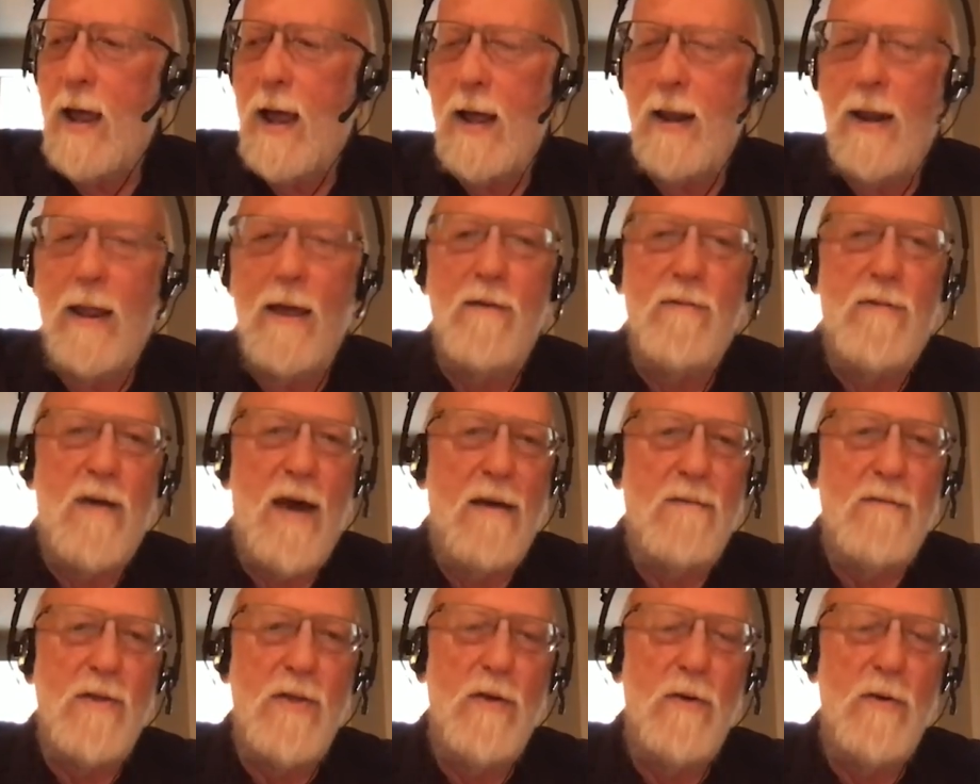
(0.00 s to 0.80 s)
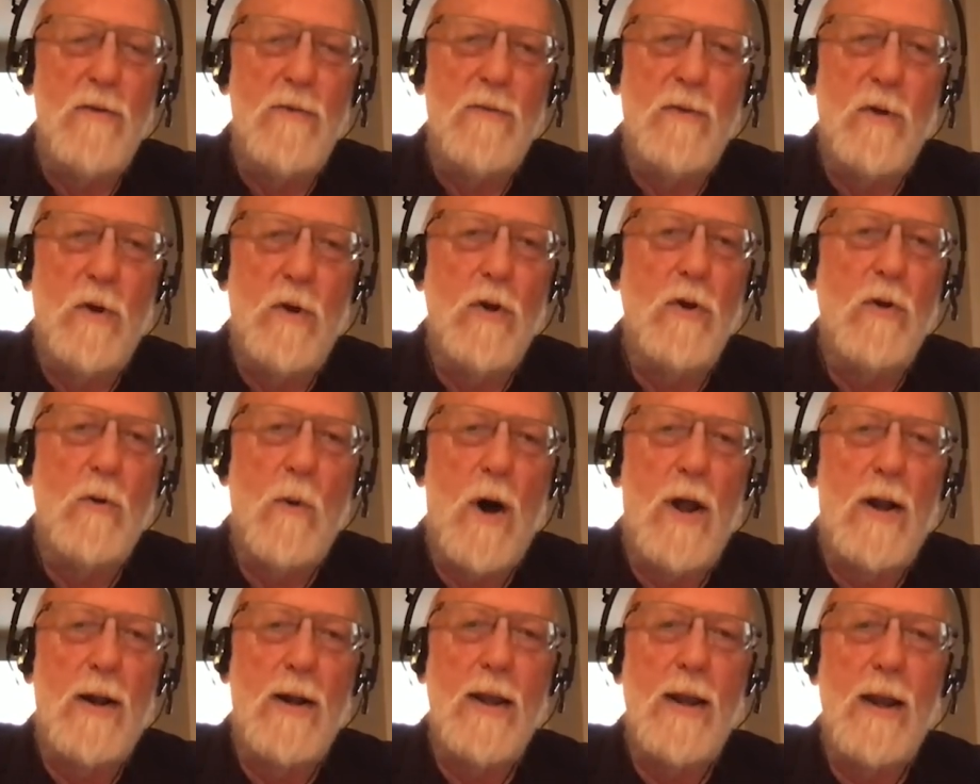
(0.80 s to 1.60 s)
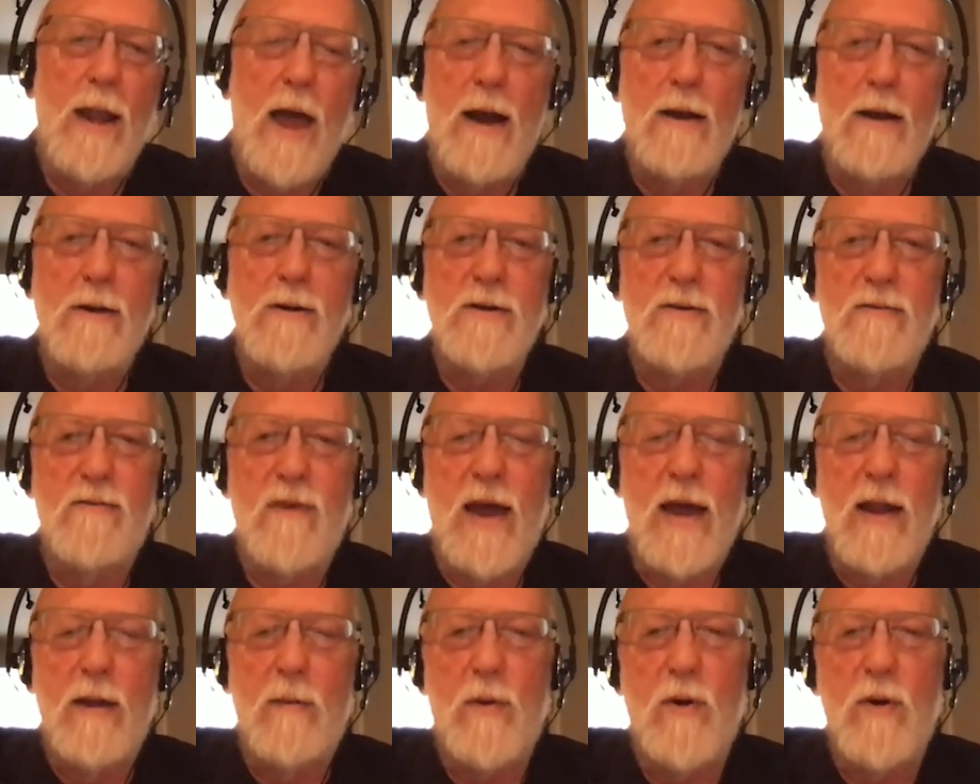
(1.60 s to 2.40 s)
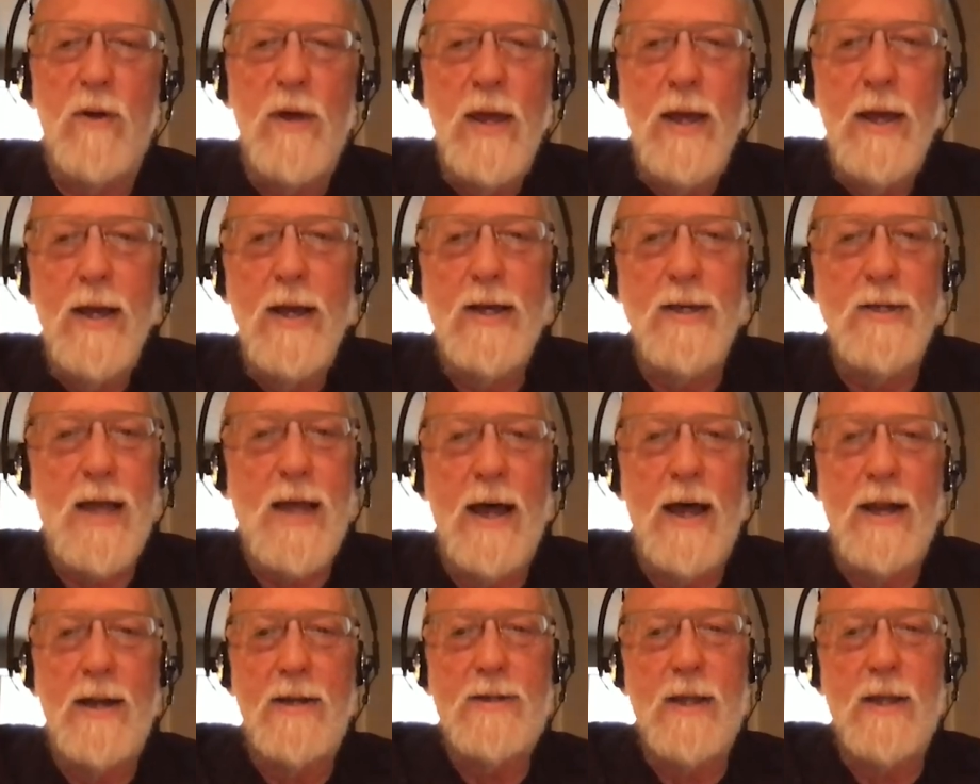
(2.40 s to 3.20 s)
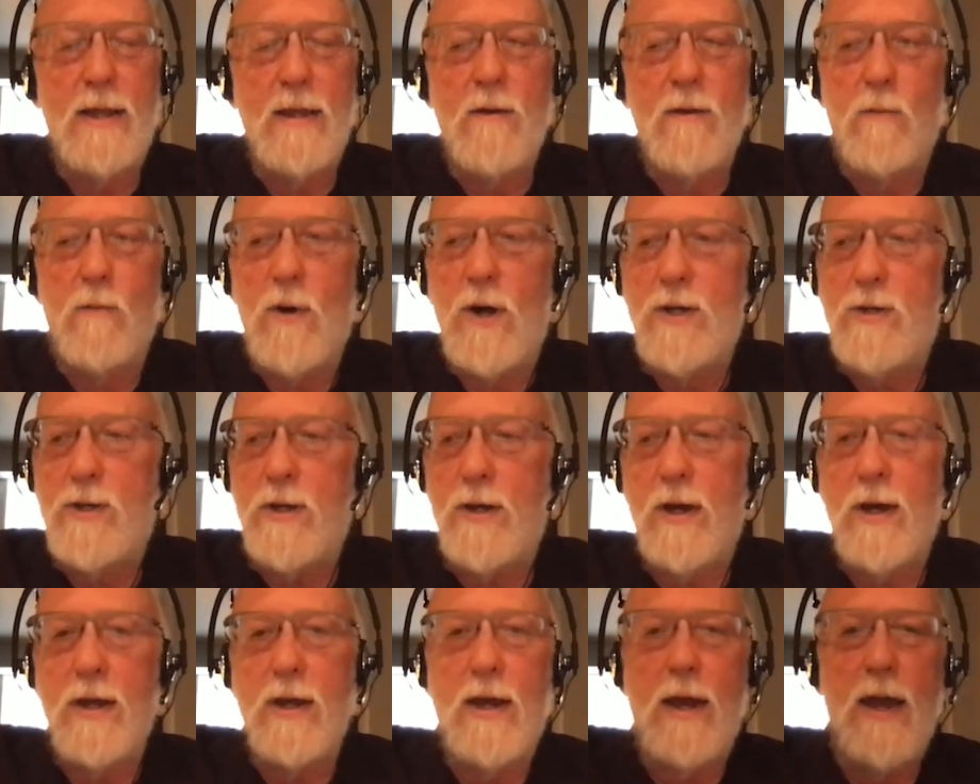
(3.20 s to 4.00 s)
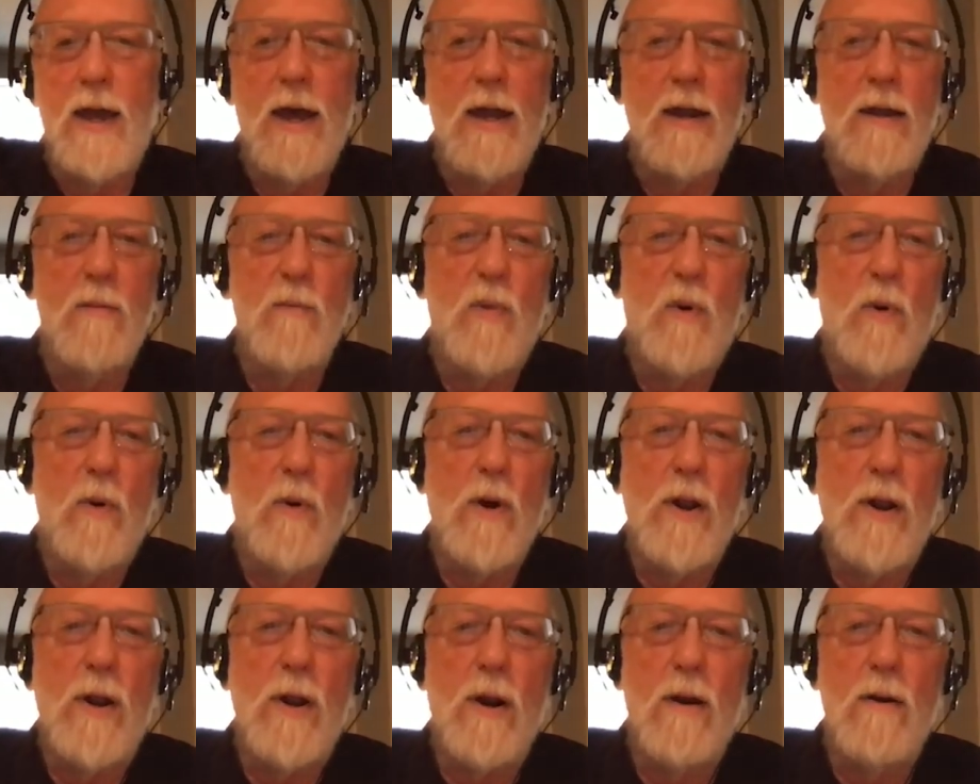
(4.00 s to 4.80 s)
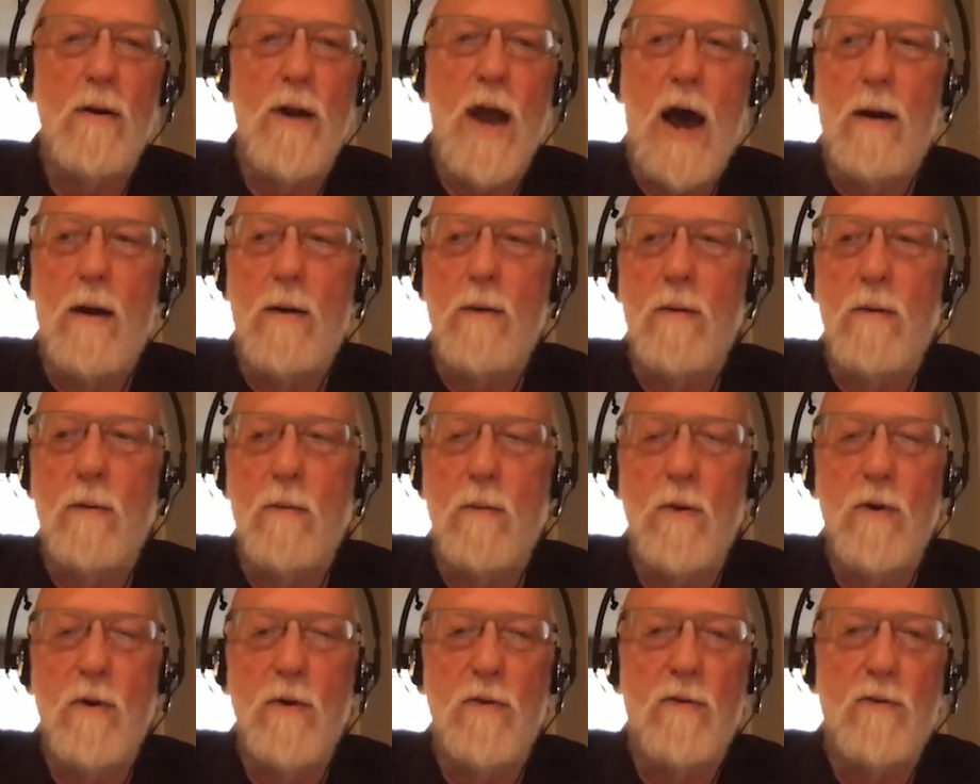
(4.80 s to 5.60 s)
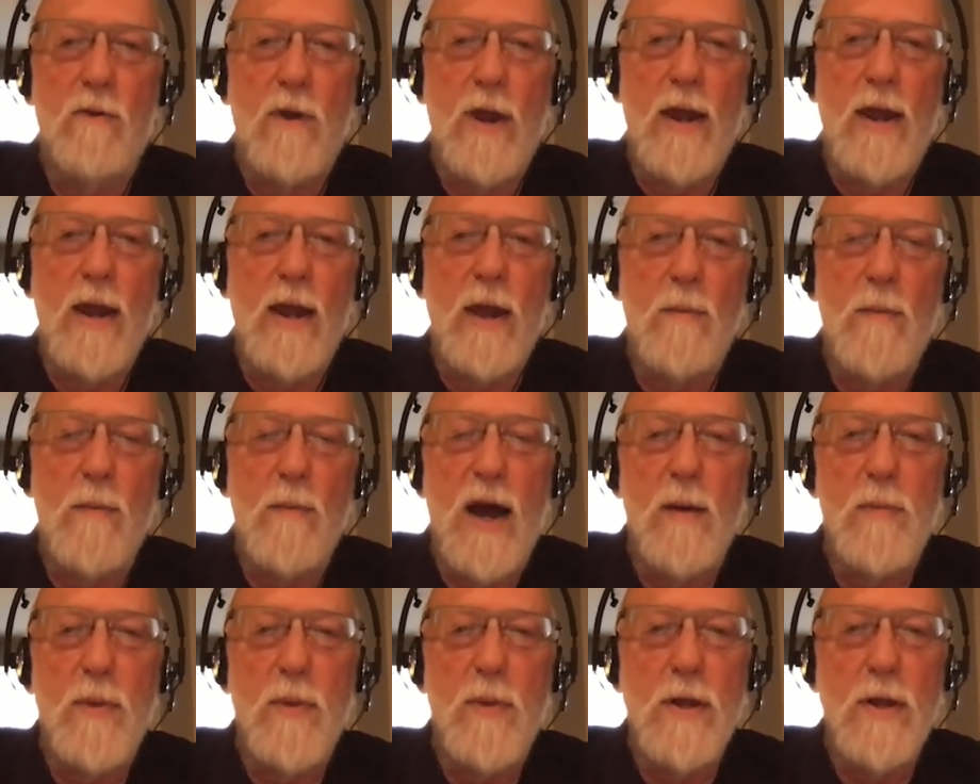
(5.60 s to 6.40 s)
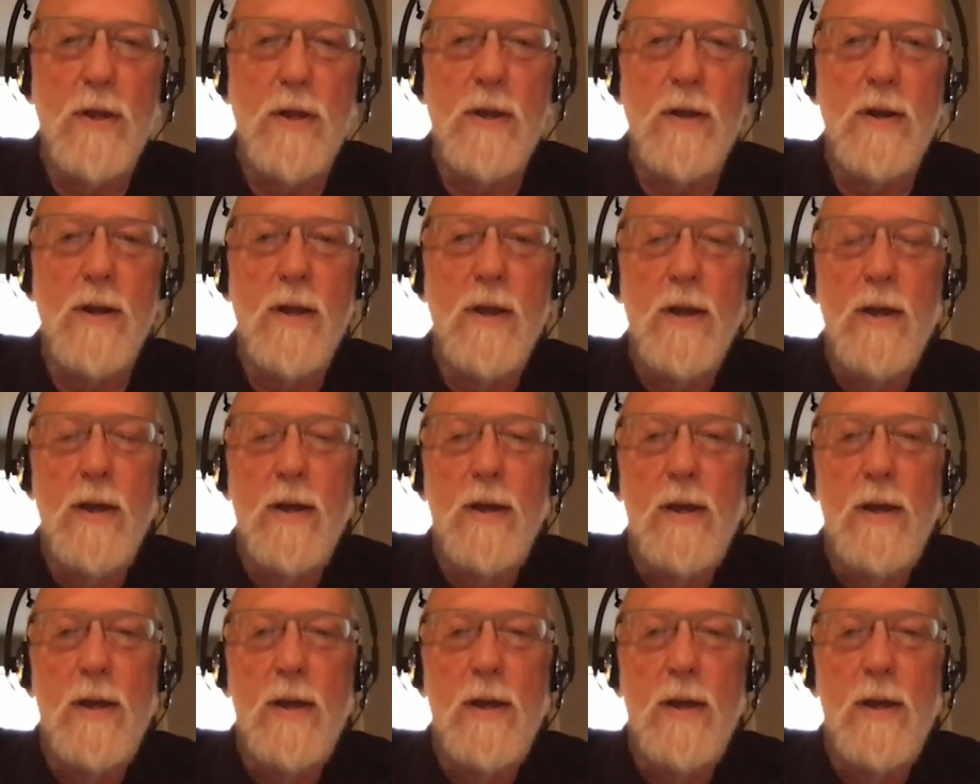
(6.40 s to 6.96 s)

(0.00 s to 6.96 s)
love having those good quality lagers available, because honestly, the ones you can get imported are not worth drinking, in my opinion.